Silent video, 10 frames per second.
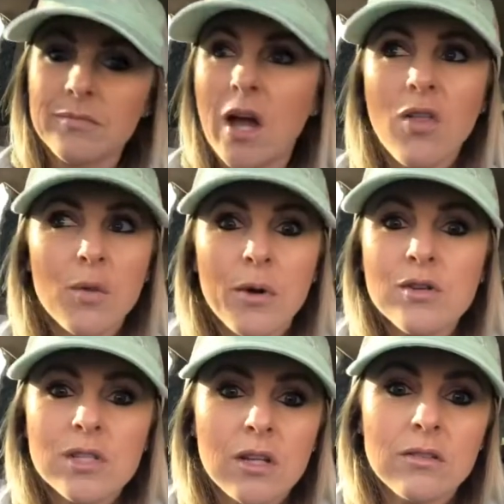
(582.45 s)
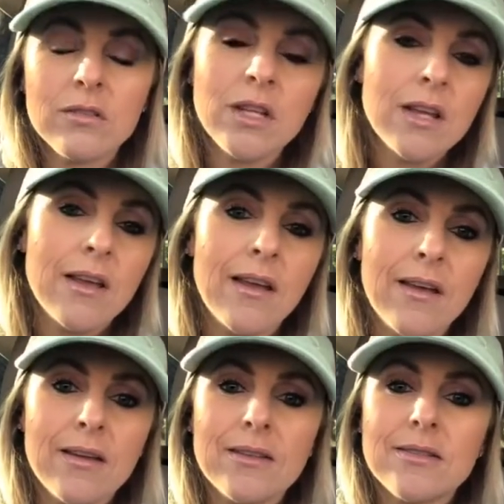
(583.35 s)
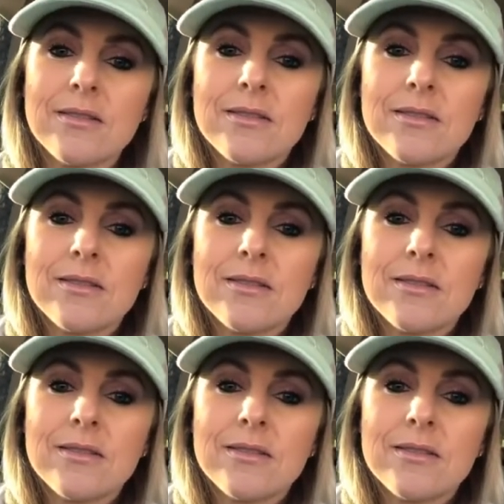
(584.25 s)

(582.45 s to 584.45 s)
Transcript: other person. And